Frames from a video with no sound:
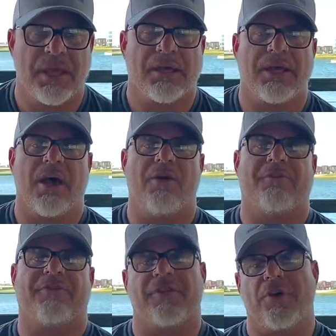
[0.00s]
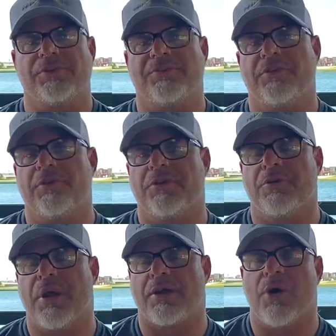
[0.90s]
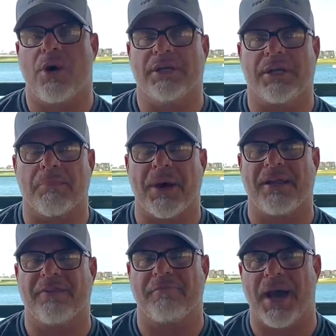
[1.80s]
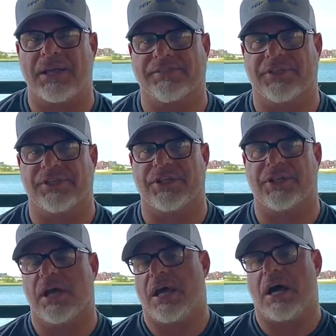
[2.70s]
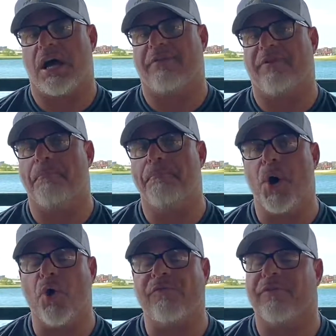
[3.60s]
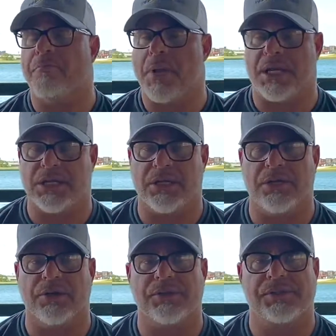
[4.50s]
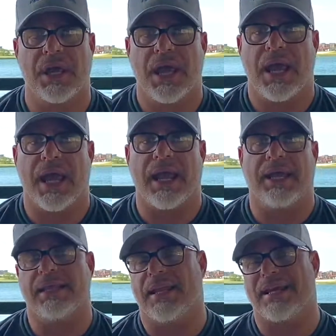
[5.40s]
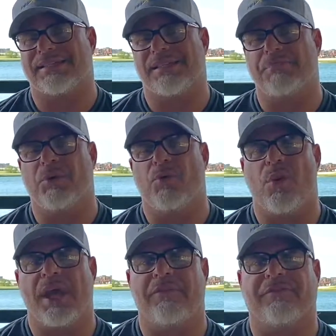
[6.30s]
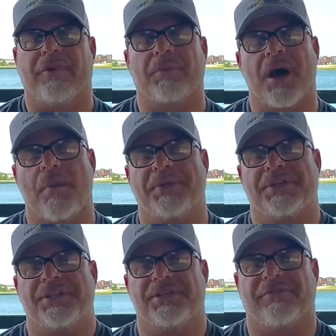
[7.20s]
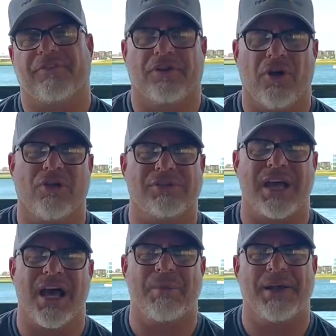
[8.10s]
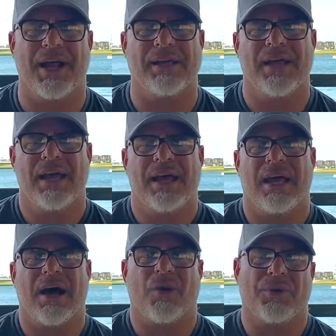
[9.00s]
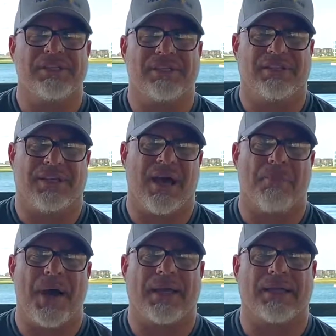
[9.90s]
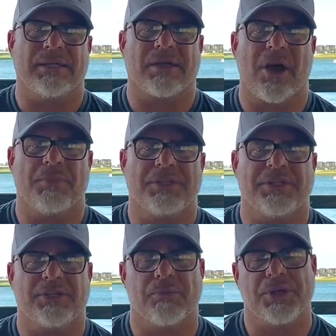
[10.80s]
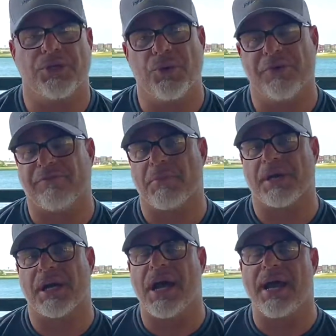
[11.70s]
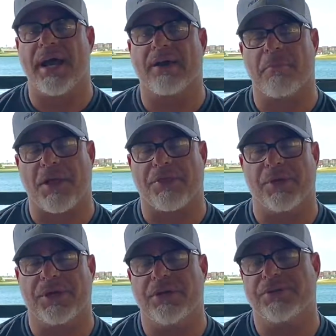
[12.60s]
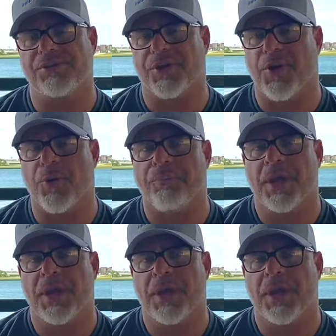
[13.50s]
Now, for those of you who do not know, I did competitive bass fishing out of a boat for many years. And then I stepped away from competition for a long time, and I recently got back into competition, but doing it from a kayak about 3 years ago.